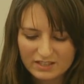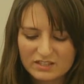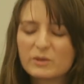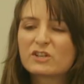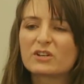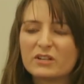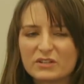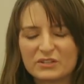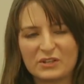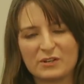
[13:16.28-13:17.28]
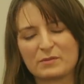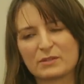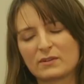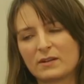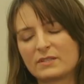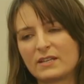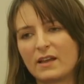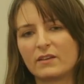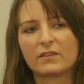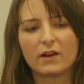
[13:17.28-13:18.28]
So we shouldn't assume, is all I'm
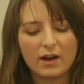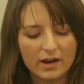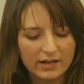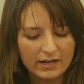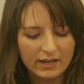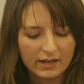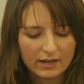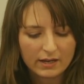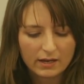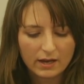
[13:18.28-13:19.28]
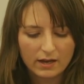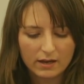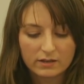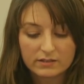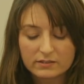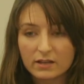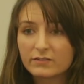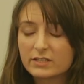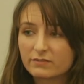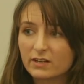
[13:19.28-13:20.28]
saying, that the highly
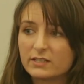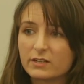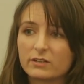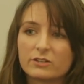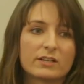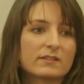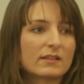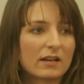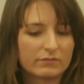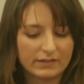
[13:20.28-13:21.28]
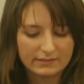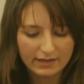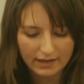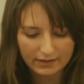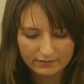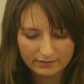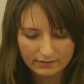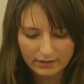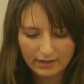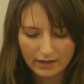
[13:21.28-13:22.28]
conservative ideology in Salafi
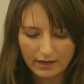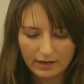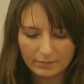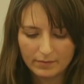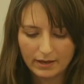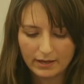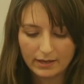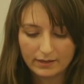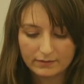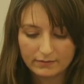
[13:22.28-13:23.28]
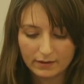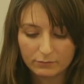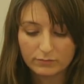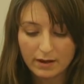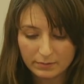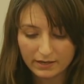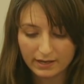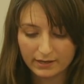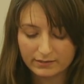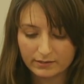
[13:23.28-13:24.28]
texts is
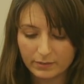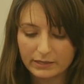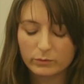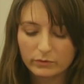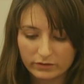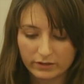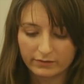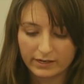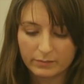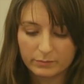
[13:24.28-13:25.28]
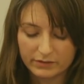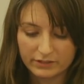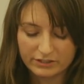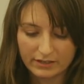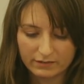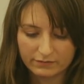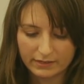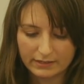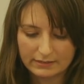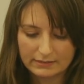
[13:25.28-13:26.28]
replicated by ordinary British
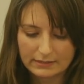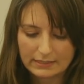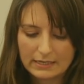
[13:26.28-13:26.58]
Salafis.